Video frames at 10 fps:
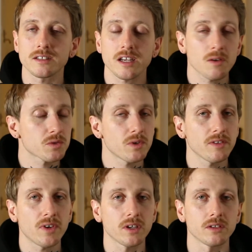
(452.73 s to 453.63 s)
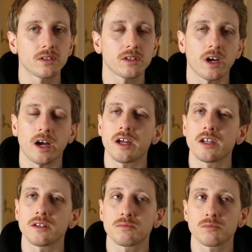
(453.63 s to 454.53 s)
Today was really fun.
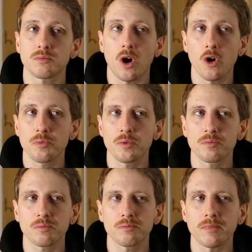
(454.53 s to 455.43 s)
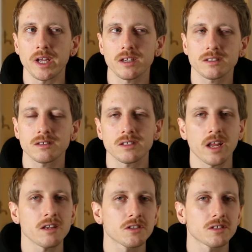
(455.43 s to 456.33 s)
I hope it makes
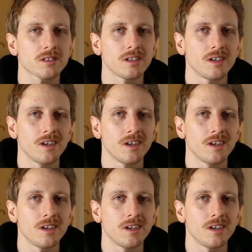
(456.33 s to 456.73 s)
sense.